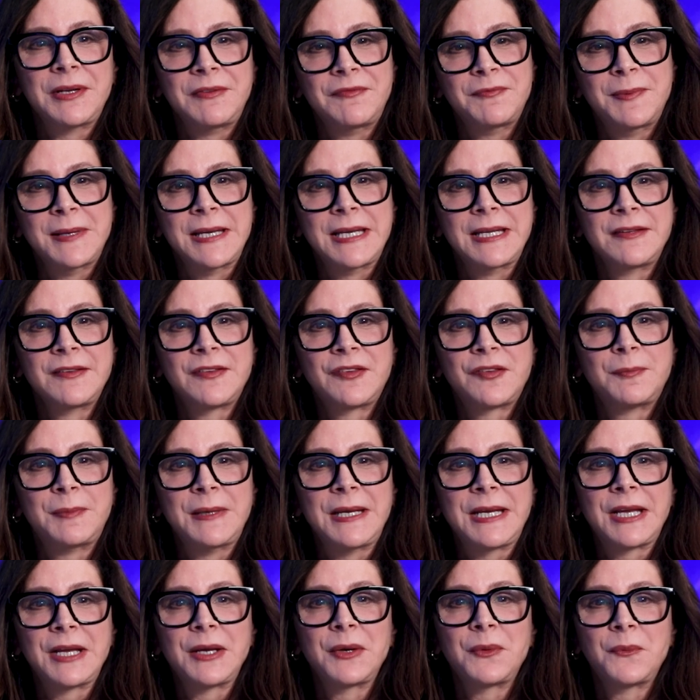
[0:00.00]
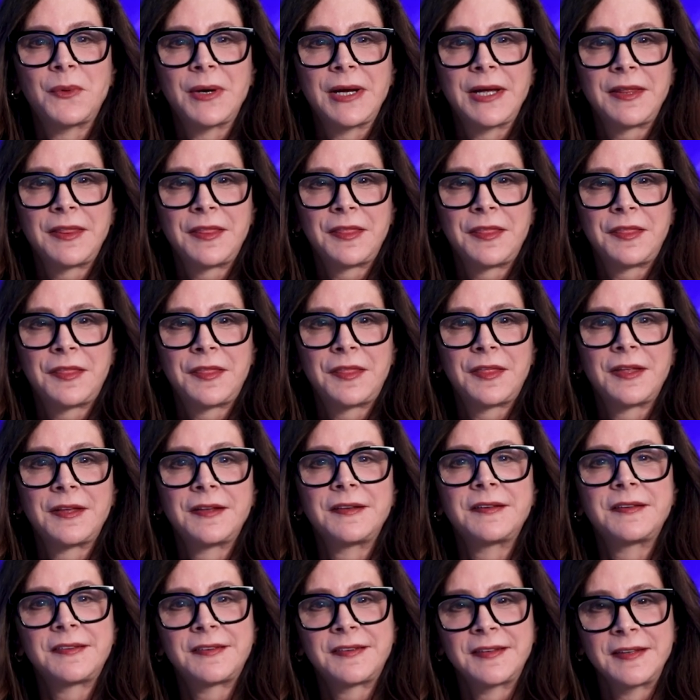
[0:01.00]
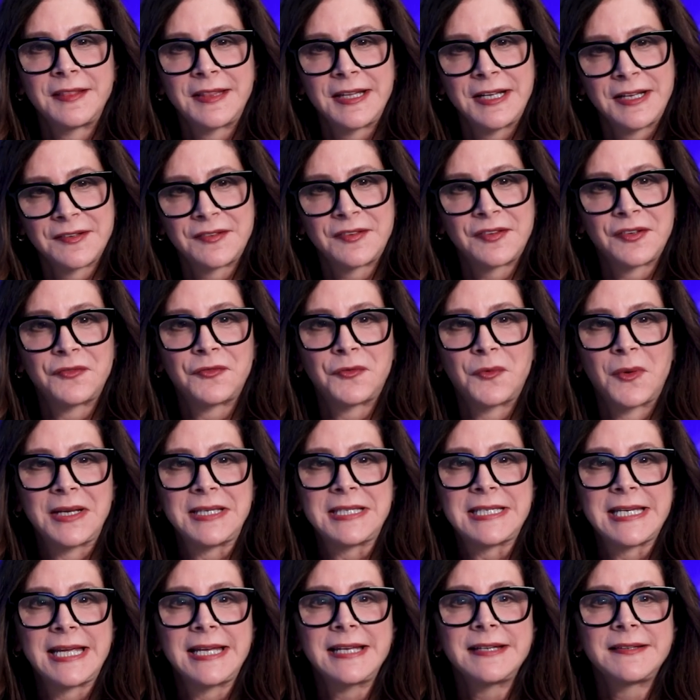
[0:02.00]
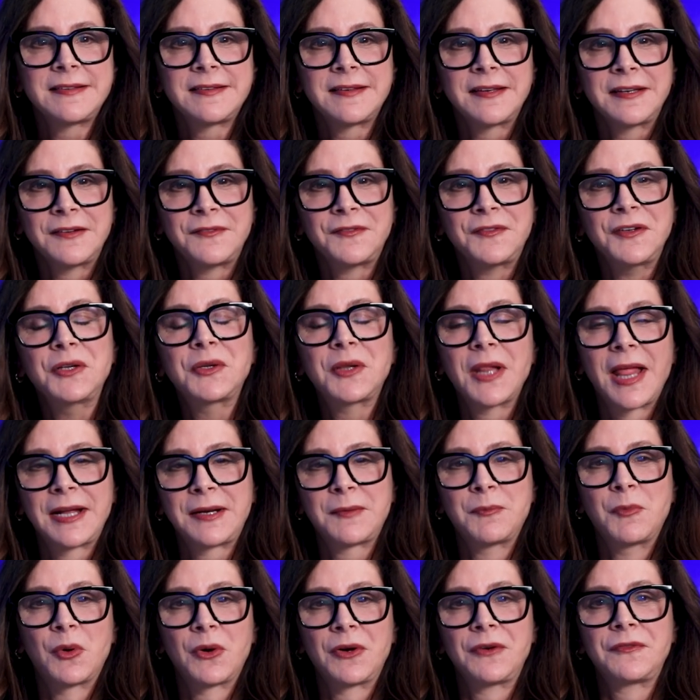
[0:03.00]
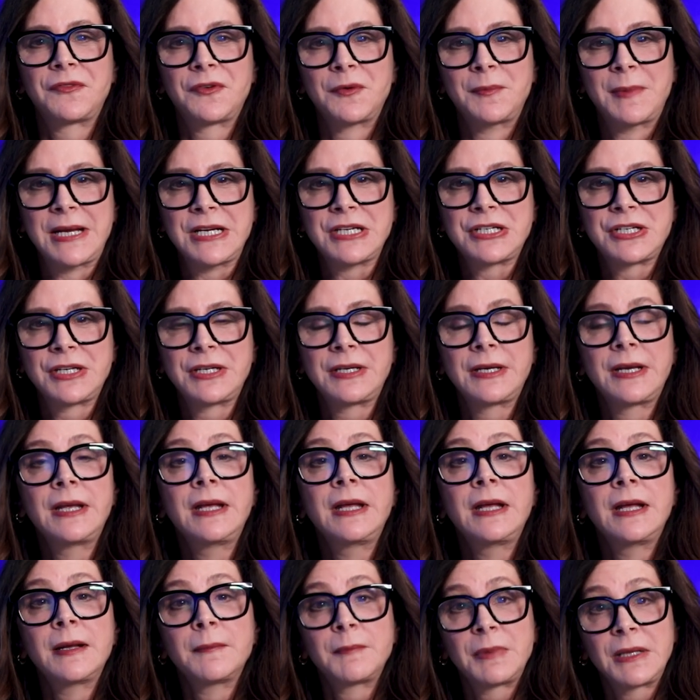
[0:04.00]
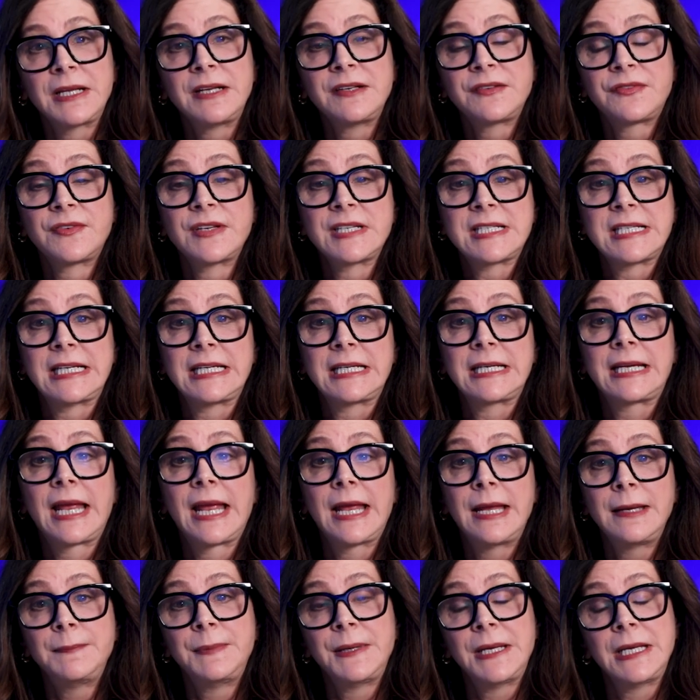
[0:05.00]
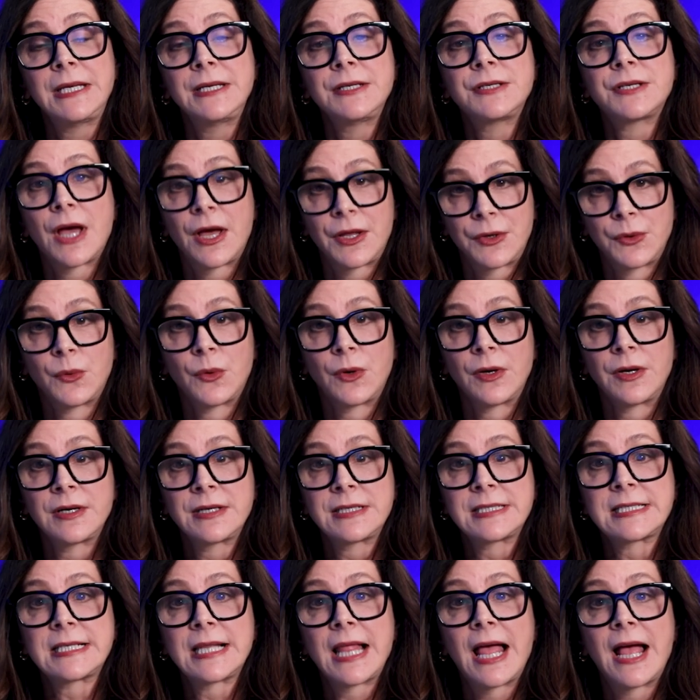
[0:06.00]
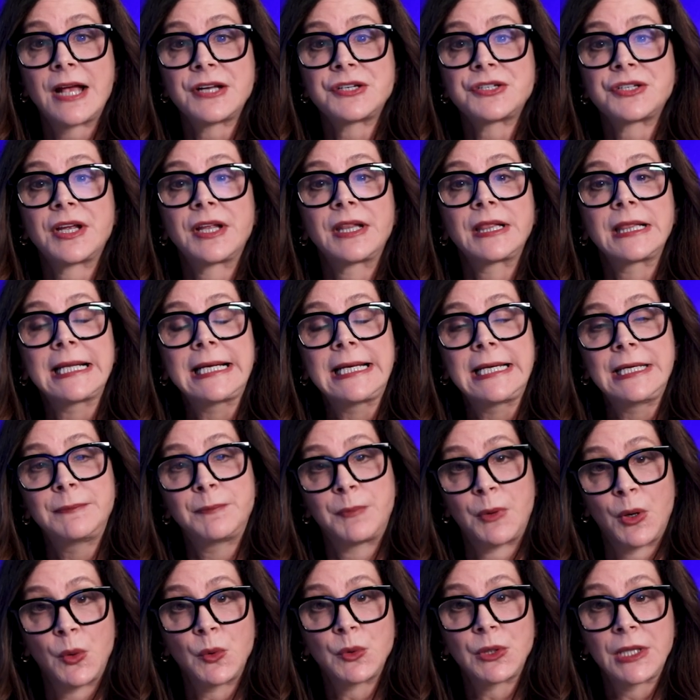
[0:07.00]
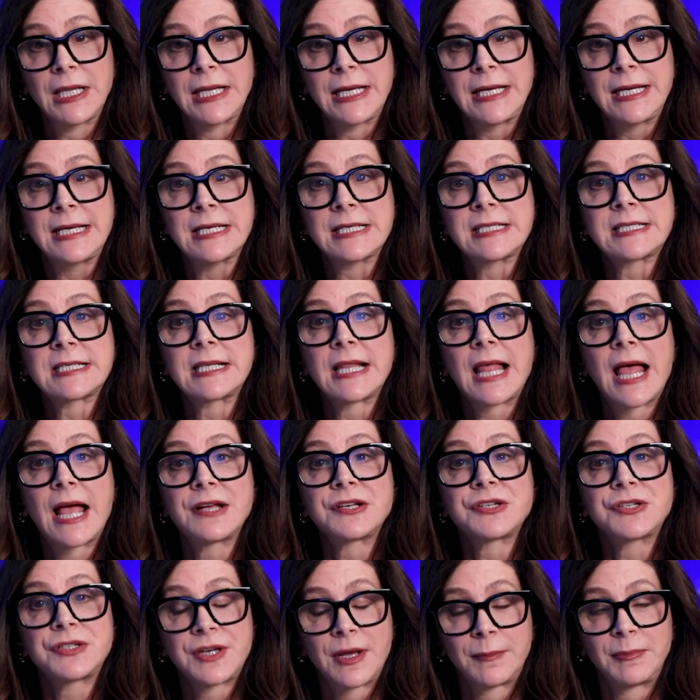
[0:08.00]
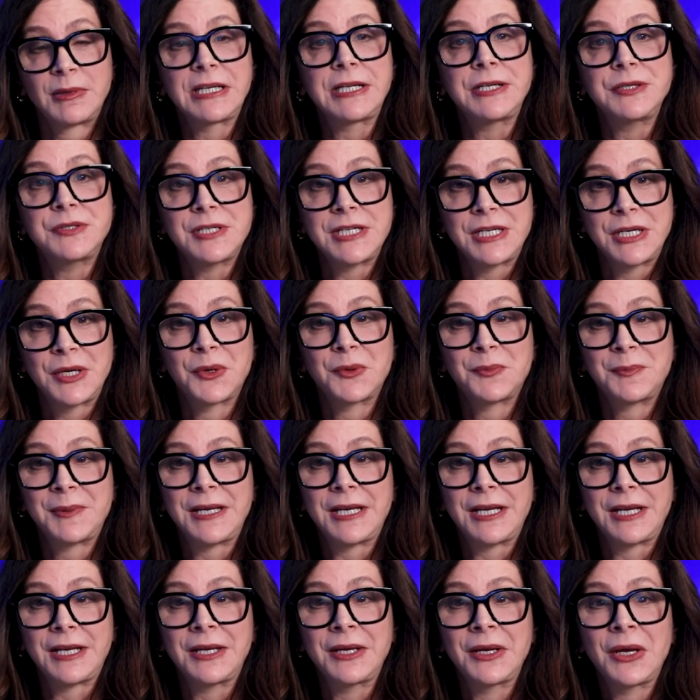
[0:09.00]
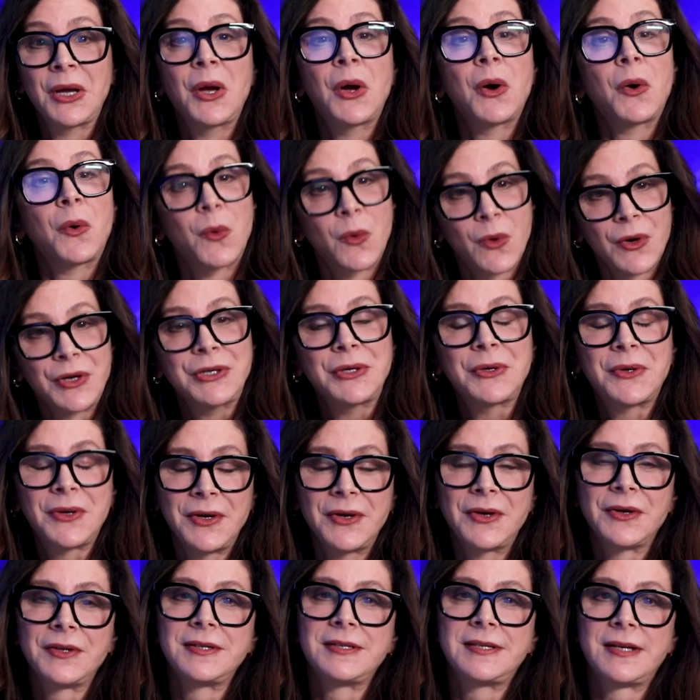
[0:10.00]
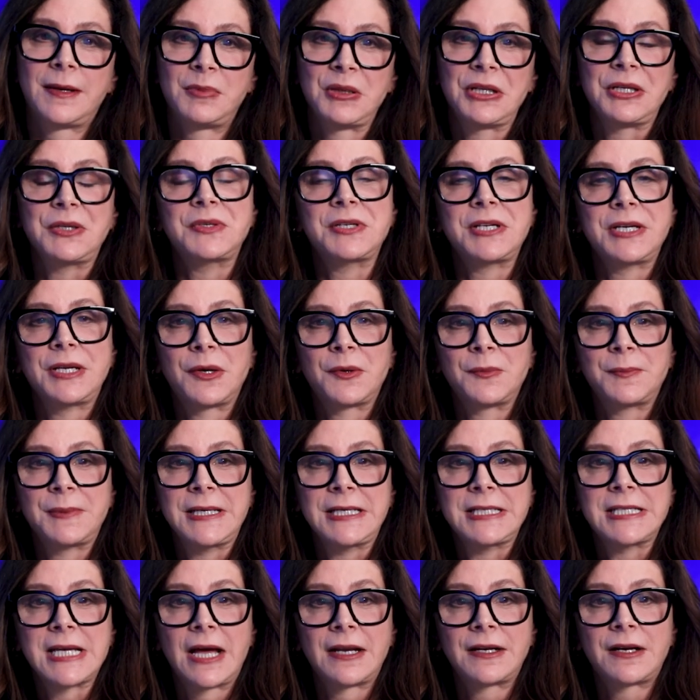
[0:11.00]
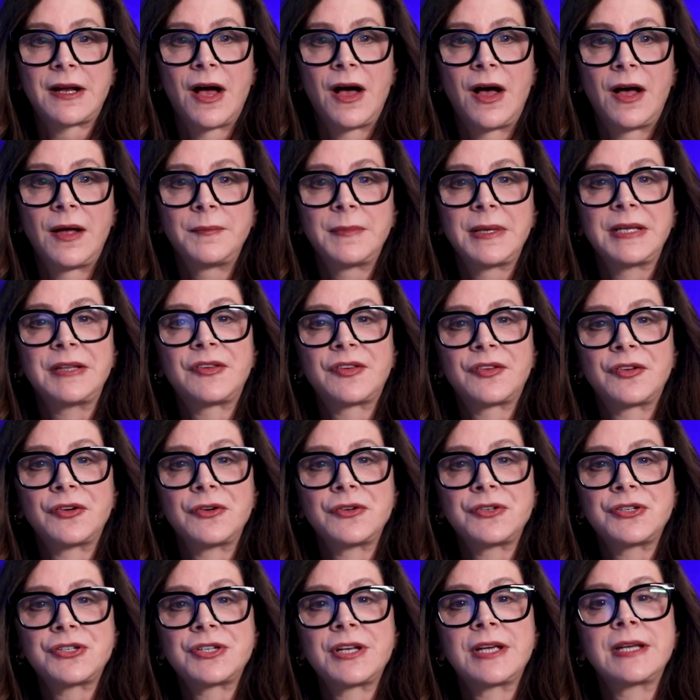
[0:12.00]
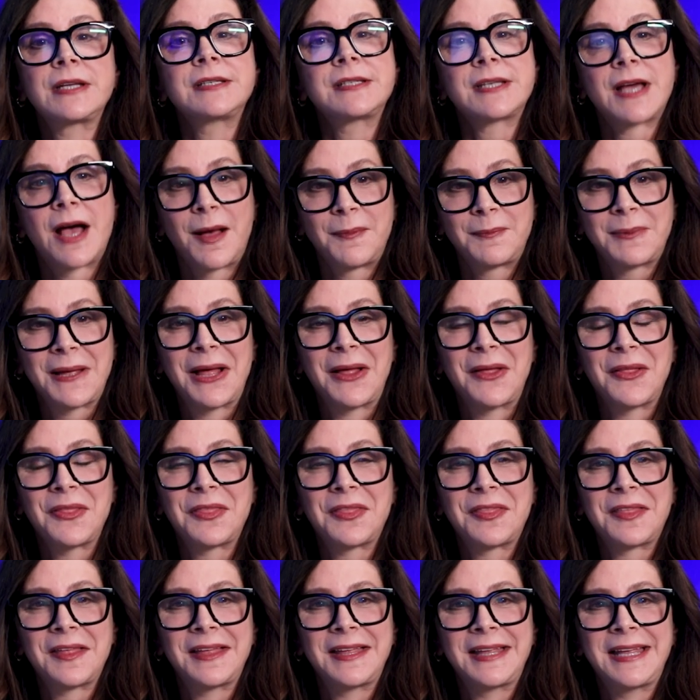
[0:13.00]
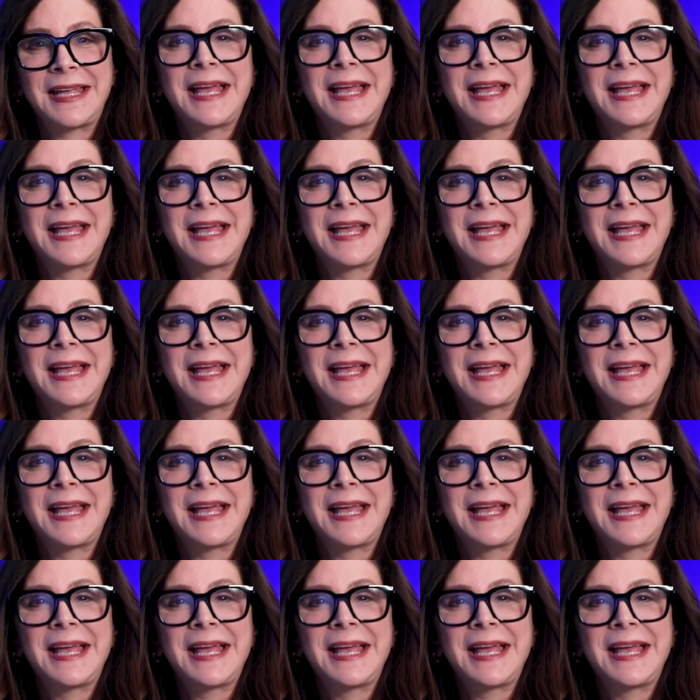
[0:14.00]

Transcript: we've been speaking with Cynthia Cifuentes, and if you'd like more information, please visit kp.org slash leadboldly slash WTOP, or you can go to WTOP.com and search top health.